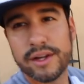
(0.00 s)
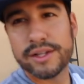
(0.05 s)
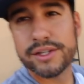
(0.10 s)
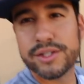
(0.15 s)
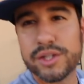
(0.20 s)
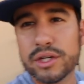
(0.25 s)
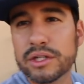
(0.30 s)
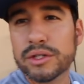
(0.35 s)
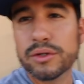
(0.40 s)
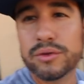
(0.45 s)

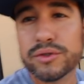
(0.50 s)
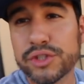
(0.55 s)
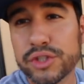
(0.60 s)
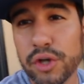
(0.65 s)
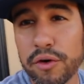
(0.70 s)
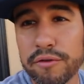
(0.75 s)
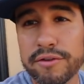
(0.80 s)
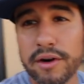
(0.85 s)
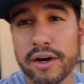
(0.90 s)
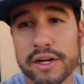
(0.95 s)
So,
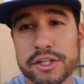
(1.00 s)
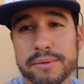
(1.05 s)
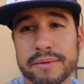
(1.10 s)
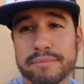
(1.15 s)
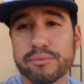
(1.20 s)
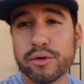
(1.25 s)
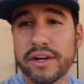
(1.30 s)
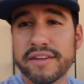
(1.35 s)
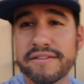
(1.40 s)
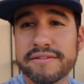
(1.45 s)
so far it's been
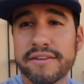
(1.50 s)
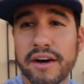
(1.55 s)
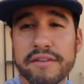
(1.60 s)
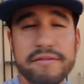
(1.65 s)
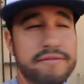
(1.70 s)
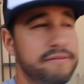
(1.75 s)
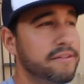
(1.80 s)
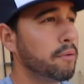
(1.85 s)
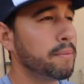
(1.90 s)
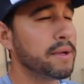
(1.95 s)
pretty fun
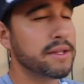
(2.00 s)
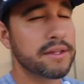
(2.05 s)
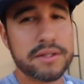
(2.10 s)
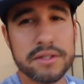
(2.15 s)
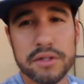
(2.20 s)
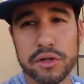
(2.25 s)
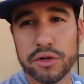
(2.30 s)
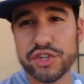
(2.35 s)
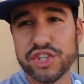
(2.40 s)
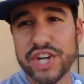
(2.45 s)
filming
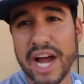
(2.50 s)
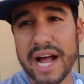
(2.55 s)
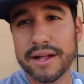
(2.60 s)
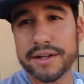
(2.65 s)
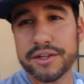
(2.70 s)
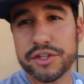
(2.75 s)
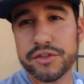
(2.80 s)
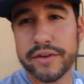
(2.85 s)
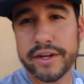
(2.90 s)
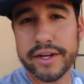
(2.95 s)
this little
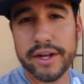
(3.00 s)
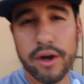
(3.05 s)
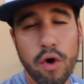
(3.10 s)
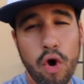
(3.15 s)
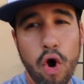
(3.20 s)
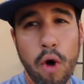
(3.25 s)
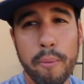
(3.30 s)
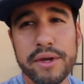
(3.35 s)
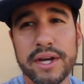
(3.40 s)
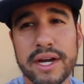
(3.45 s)
challenge video.
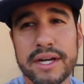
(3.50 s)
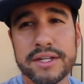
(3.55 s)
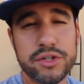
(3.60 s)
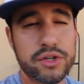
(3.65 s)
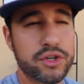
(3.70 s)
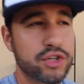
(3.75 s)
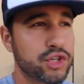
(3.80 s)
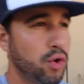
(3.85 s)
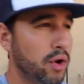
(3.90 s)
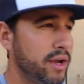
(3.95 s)
Hope you guys
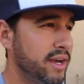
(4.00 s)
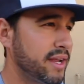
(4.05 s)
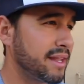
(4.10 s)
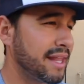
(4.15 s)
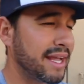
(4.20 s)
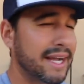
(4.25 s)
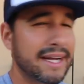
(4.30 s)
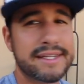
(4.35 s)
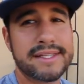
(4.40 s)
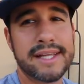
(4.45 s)
are enjoying it.
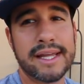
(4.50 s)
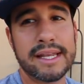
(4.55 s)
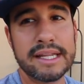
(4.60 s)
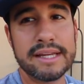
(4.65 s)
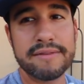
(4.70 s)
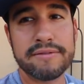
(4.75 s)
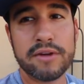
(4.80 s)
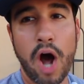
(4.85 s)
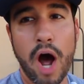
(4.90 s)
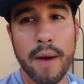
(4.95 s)
Like I said,
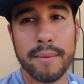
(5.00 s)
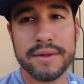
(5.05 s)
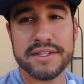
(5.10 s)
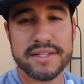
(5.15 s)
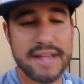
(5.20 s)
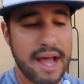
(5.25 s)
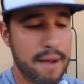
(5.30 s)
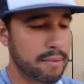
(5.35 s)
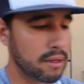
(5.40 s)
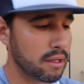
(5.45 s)
leave comments
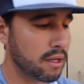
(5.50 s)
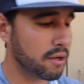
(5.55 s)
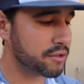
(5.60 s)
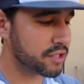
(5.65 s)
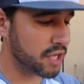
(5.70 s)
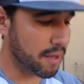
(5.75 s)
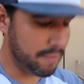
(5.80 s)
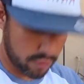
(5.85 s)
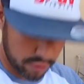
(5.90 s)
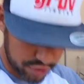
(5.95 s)
down below.
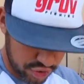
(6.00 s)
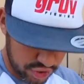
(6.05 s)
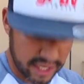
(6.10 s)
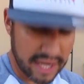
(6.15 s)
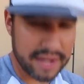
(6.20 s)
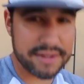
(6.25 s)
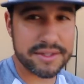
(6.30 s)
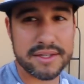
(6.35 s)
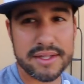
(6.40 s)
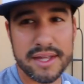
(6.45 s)
Tell me what you
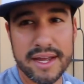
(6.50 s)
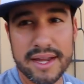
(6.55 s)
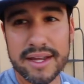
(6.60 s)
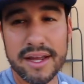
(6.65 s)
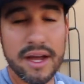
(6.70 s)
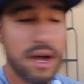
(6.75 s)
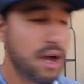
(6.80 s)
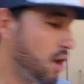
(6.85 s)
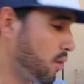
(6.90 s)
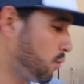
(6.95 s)
guys
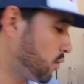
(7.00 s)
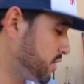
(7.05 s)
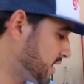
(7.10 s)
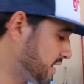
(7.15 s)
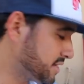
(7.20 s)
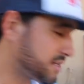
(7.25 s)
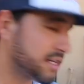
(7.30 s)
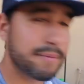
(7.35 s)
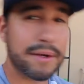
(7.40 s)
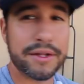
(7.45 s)
think, what you
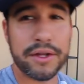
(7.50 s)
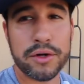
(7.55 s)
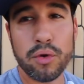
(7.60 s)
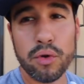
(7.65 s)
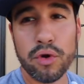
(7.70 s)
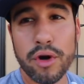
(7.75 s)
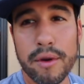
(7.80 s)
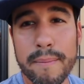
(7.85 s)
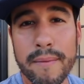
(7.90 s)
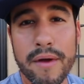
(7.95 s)
guys think about the
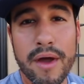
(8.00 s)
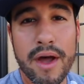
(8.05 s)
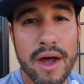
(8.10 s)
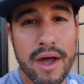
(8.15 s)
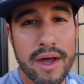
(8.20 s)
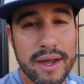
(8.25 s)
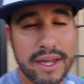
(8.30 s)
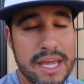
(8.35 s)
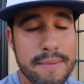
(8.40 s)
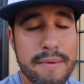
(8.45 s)
cooler.
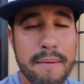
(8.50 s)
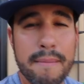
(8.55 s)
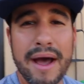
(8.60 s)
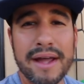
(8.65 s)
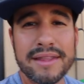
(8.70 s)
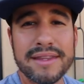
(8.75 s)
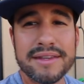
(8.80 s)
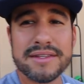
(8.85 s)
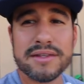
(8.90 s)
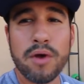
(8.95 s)
keep in
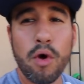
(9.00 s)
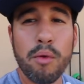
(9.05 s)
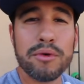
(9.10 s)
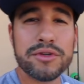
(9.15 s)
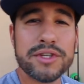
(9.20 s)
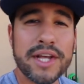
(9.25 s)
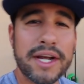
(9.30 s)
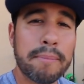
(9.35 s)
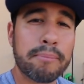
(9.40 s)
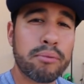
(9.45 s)
mind, this is
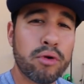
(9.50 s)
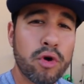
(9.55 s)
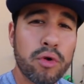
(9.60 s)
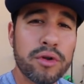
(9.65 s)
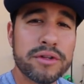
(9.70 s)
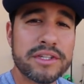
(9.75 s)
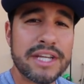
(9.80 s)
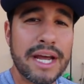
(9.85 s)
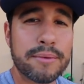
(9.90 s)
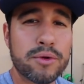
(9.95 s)
almost like a
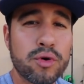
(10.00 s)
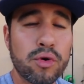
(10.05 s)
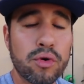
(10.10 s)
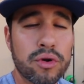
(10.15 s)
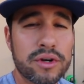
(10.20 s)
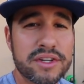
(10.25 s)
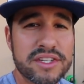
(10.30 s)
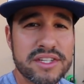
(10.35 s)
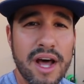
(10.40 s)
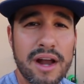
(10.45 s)
prototype
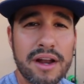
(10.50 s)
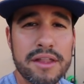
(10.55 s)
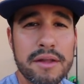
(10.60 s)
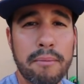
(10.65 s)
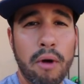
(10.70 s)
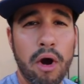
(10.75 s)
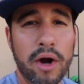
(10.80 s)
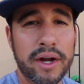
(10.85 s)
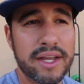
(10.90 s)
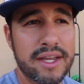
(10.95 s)
cooler. It's not on the
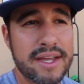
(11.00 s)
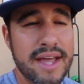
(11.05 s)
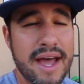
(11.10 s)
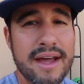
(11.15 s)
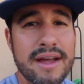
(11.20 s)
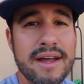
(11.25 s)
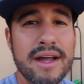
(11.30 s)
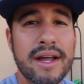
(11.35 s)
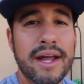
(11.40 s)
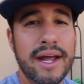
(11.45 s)
market yet.